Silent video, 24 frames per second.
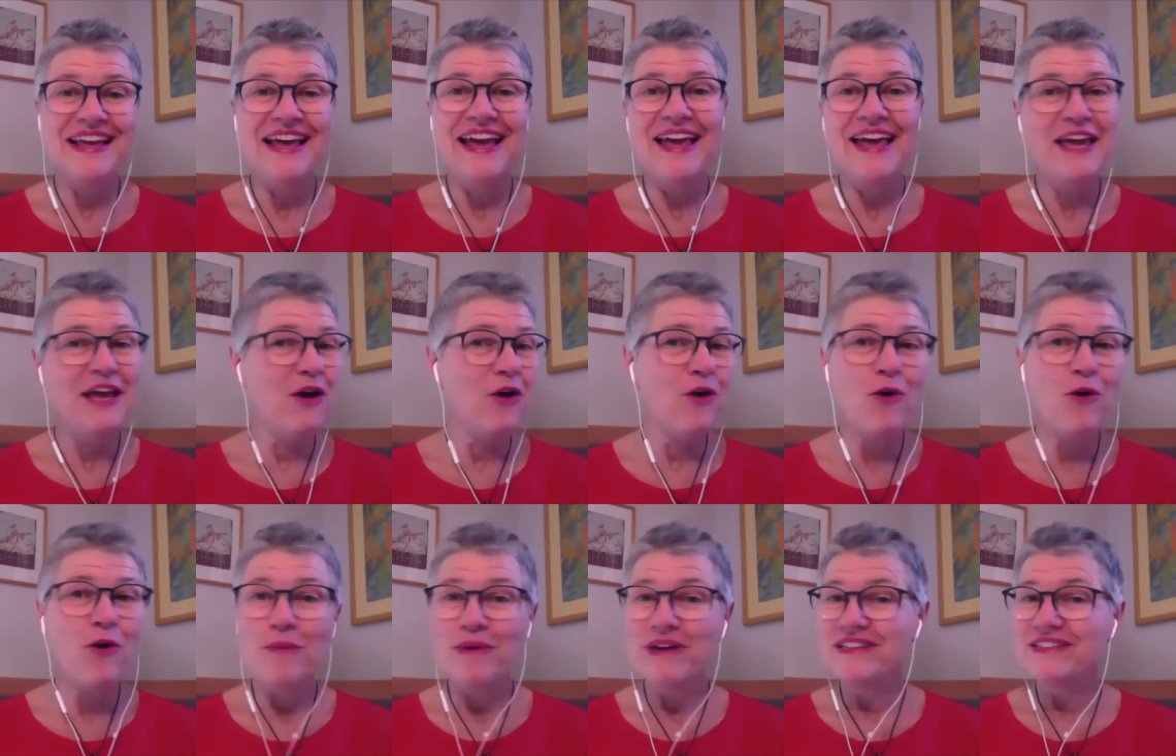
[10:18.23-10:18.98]
I
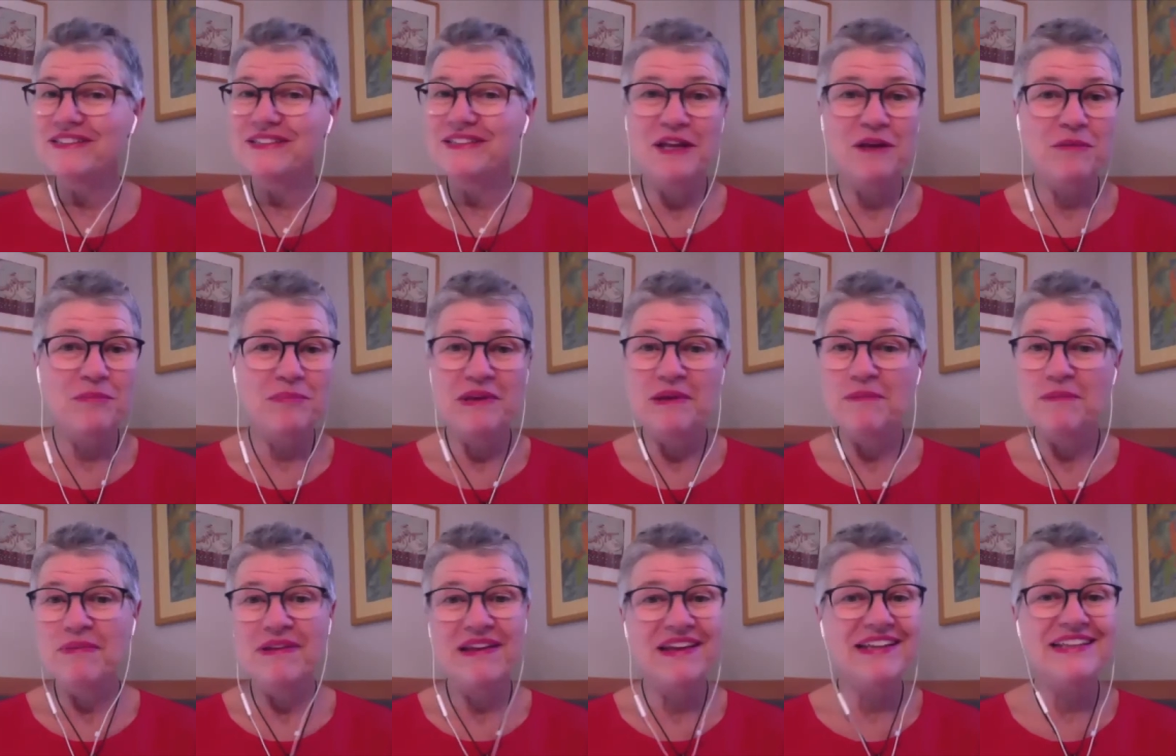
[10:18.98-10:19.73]
always tell
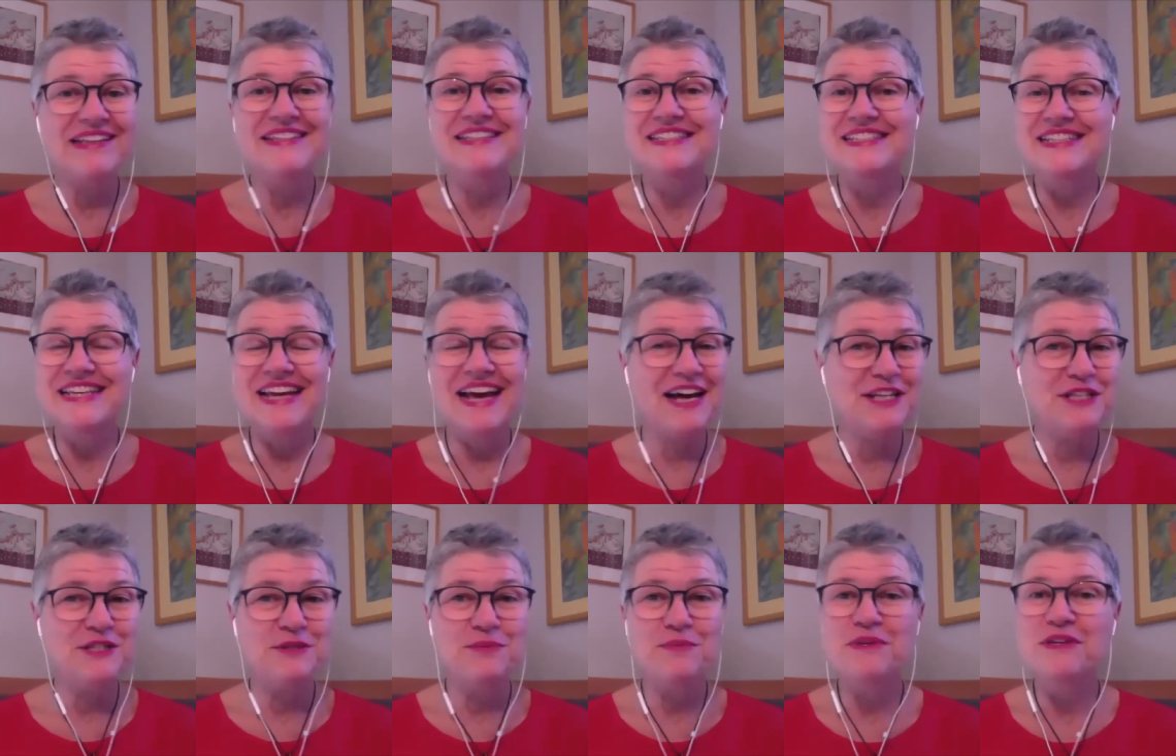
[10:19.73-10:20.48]
people it
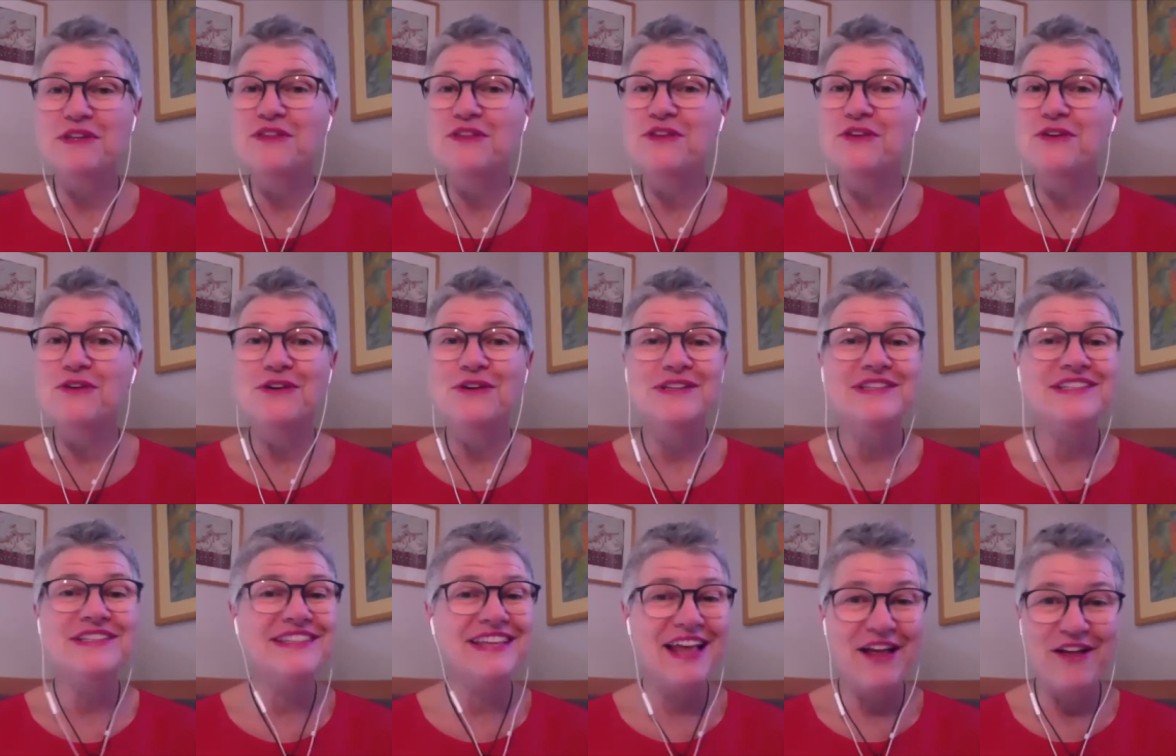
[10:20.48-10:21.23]
starts with
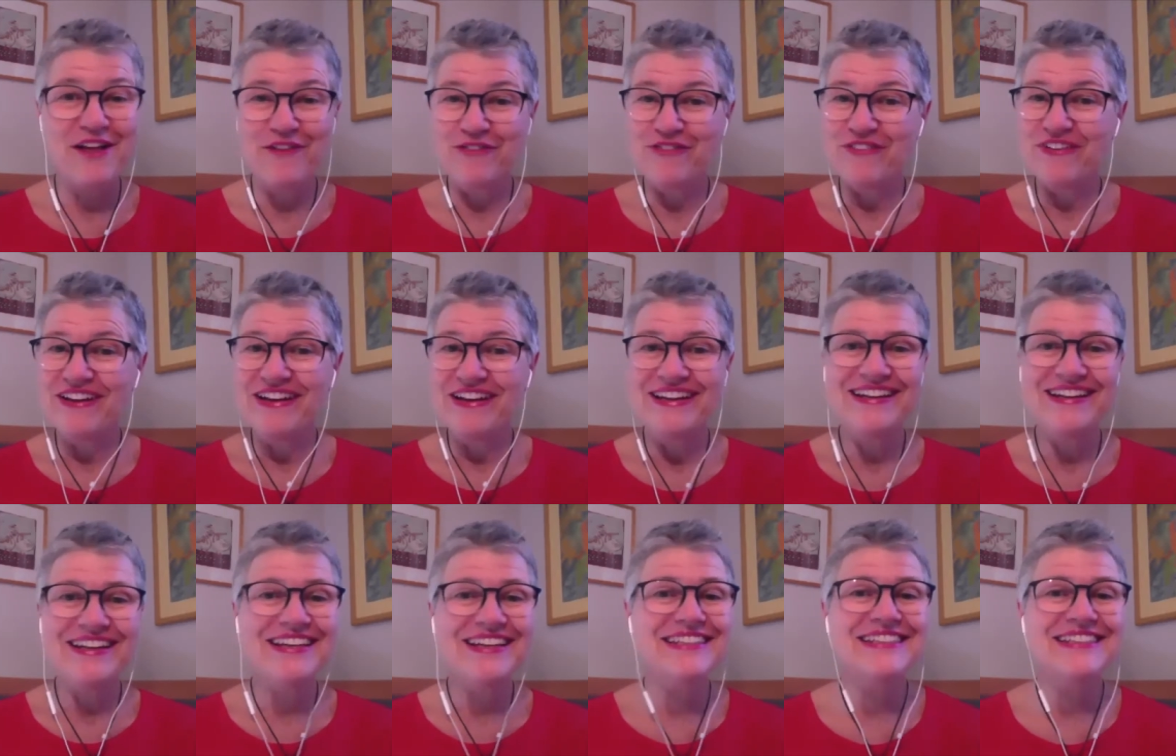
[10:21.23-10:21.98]
yourself and it
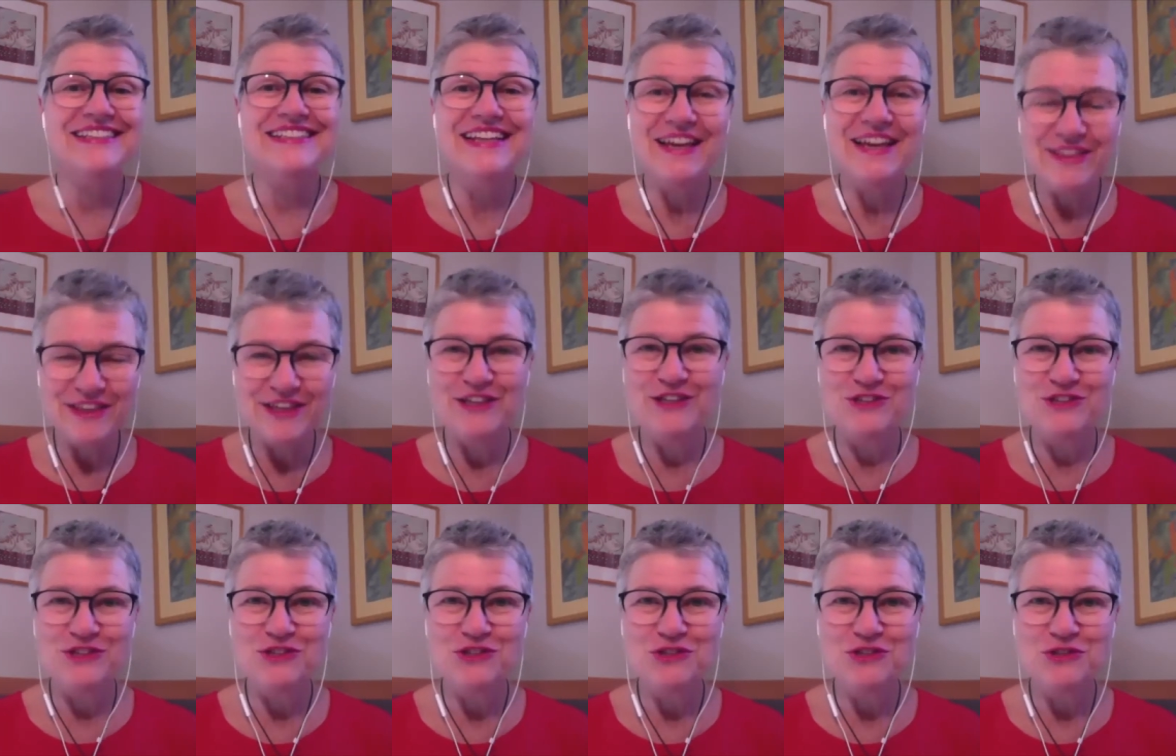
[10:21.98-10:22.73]
has nothing
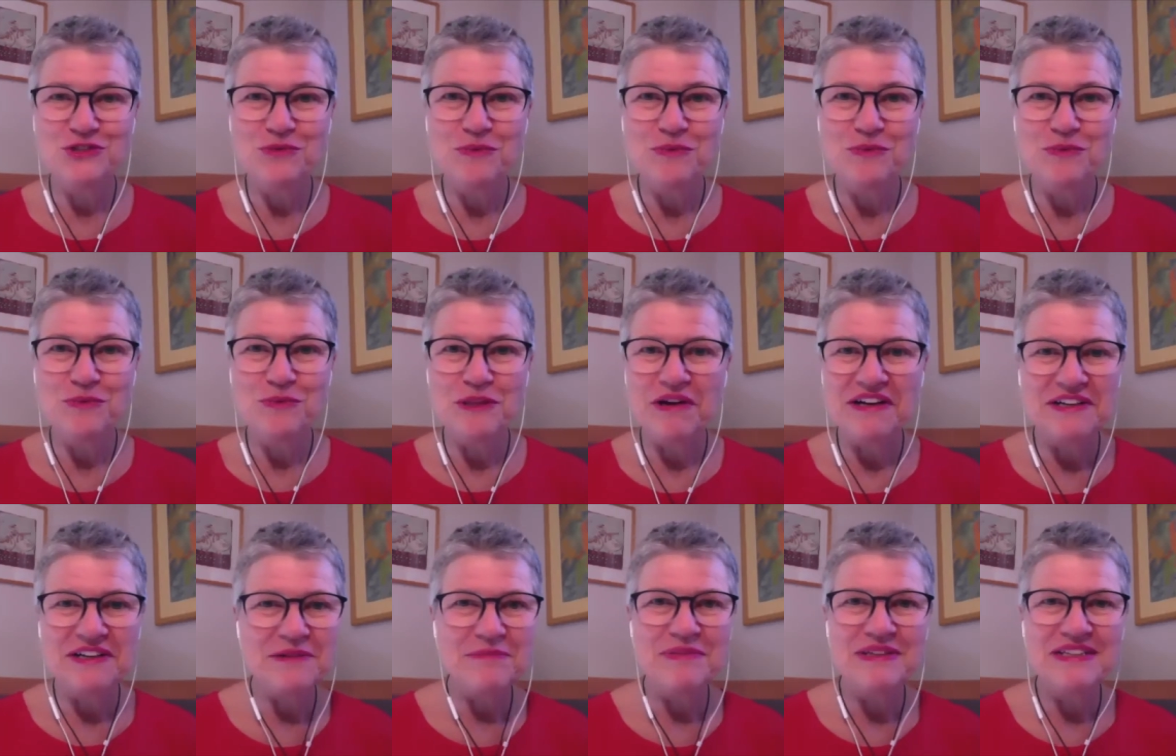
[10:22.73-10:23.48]
to do with the
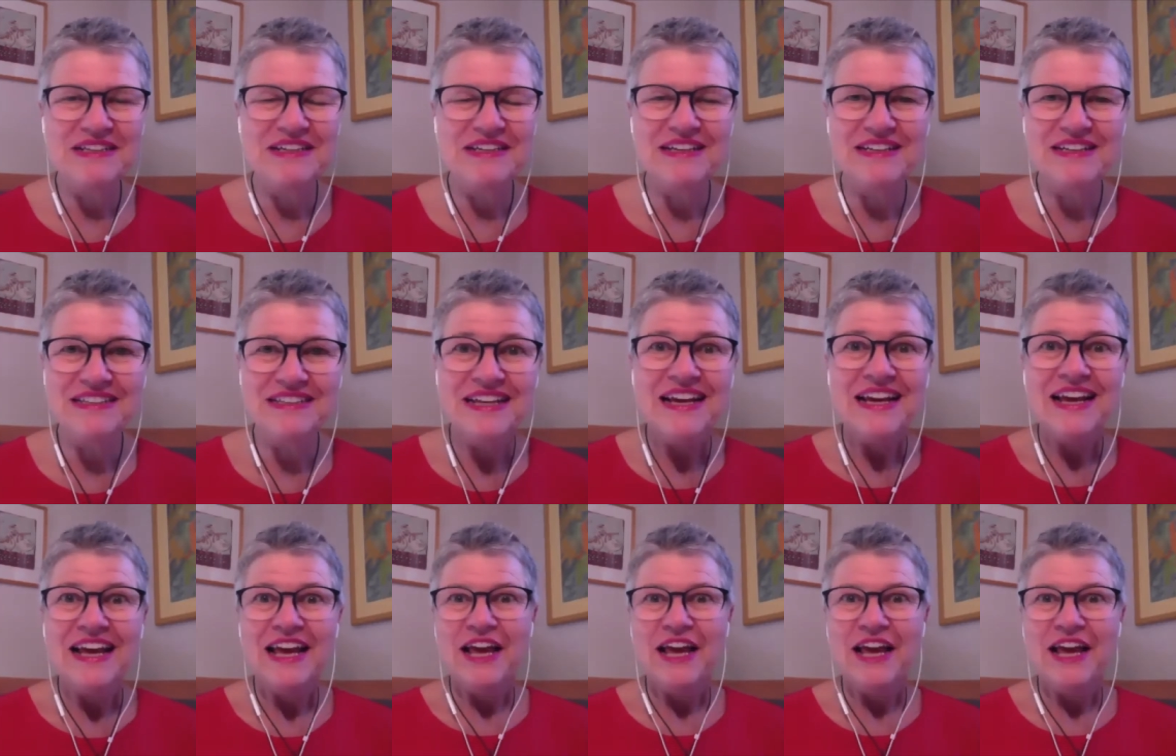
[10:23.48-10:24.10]
partner because